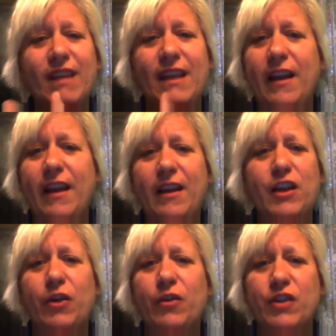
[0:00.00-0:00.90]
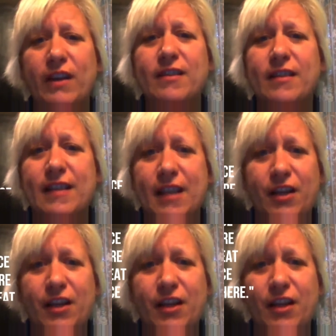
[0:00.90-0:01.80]
and like, injustice
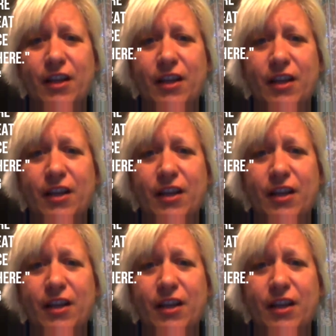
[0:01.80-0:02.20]
here is